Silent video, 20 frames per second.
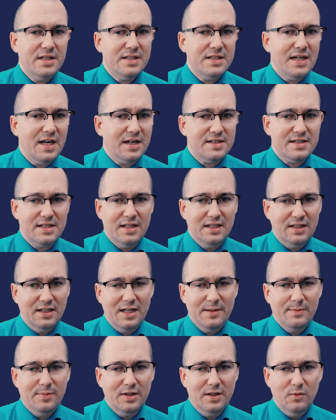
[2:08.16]
text and
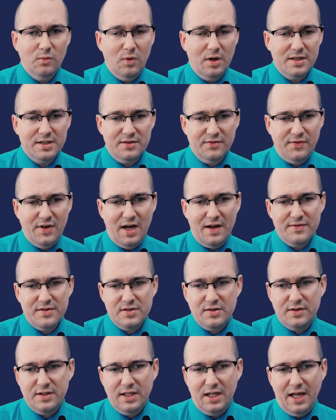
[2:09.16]
label it 1 to 5.
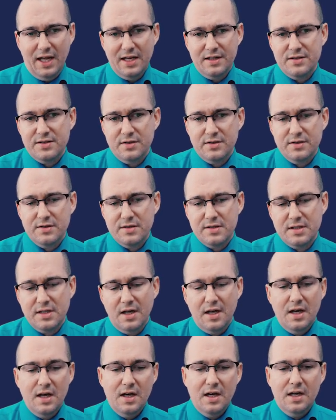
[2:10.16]
So the answers,
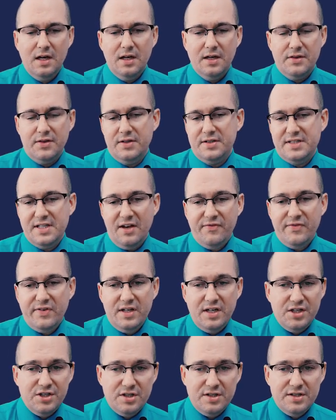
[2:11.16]
the
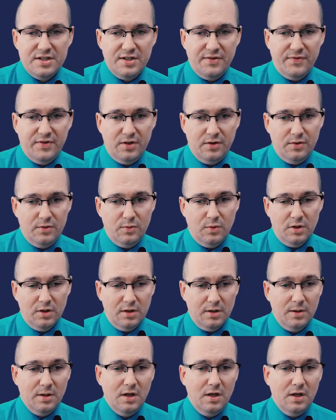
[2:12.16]
definitions, if you were,